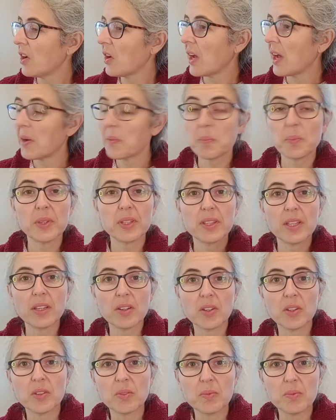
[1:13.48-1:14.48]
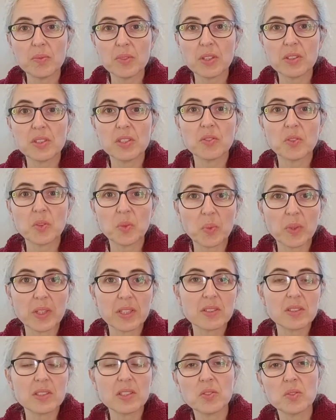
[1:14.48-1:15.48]
but there are the different
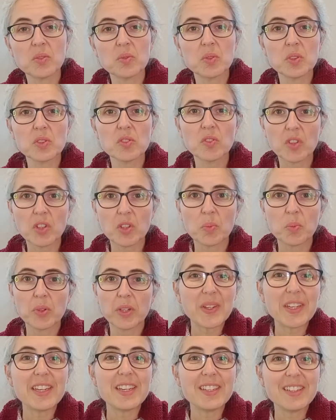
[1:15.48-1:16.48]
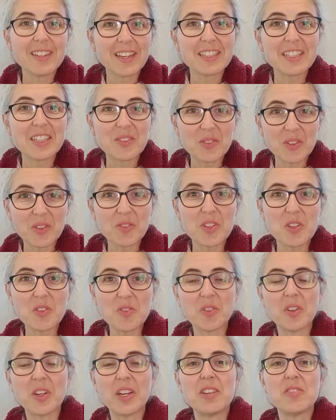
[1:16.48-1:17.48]
ones, different rules for the
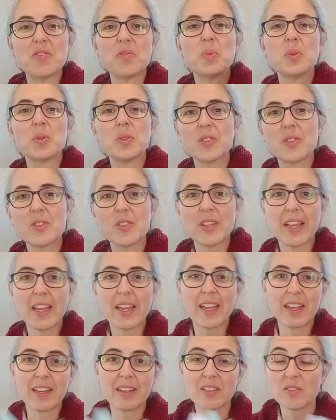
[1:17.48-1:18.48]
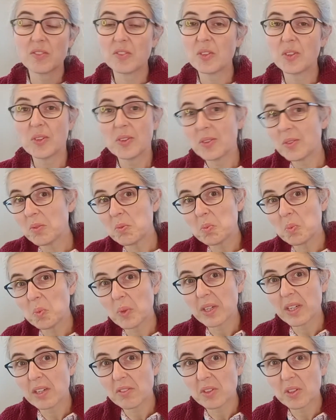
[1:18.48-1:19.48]
pre-1955 books, and for
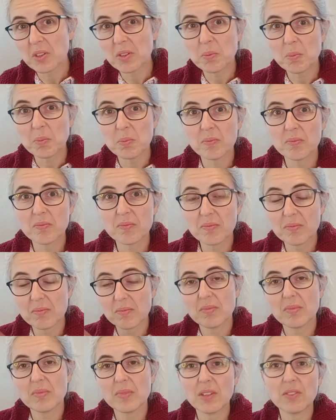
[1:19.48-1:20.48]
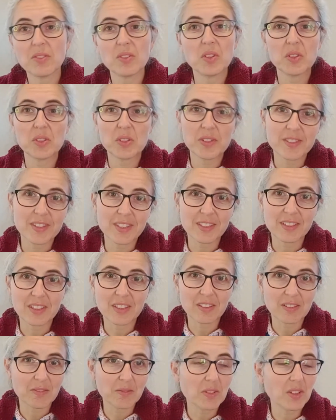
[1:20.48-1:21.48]
whatever, if you're
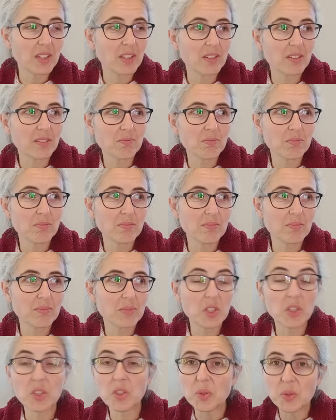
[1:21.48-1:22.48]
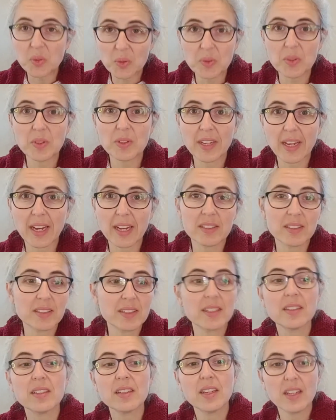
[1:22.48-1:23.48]
using the new
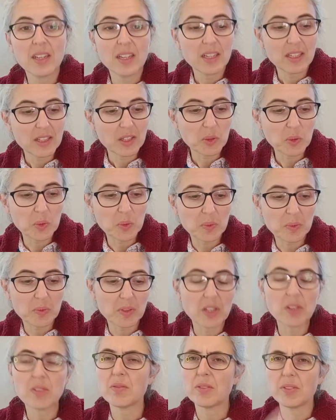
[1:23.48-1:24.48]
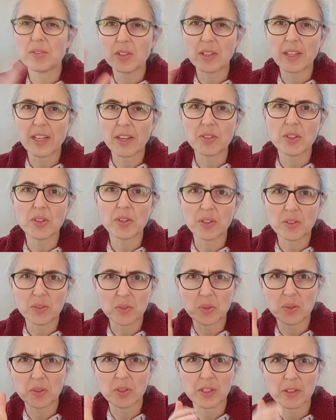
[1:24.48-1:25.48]
calendar, you'll have your own
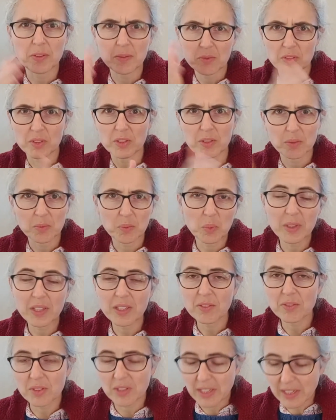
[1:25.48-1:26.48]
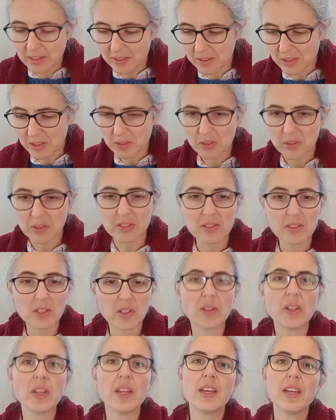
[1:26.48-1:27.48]
order for whatever calendar you're doing.
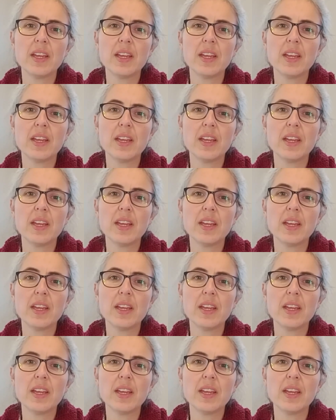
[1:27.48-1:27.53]
So